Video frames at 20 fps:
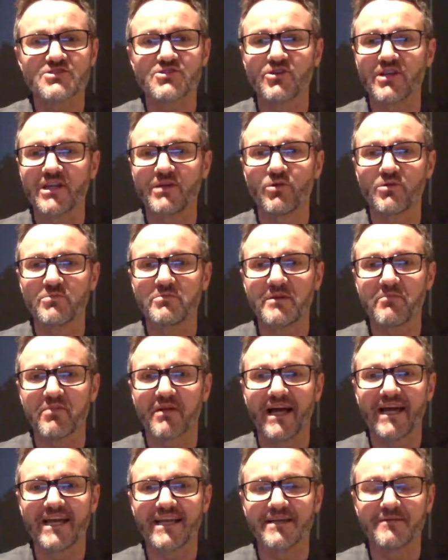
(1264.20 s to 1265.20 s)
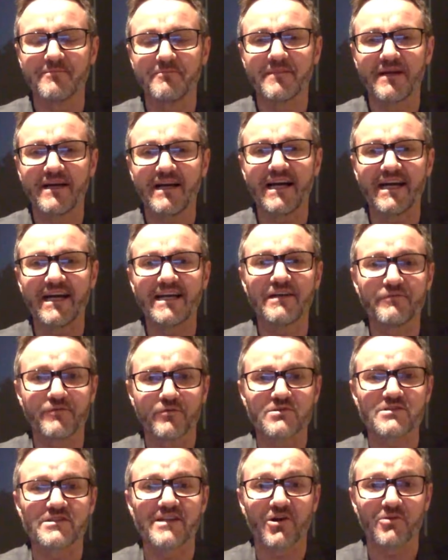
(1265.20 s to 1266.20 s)
I certainly wouldn't be playing him
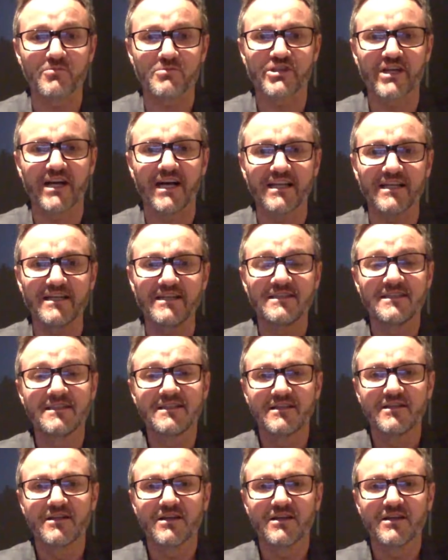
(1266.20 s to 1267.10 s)
if it was Durham Sharla,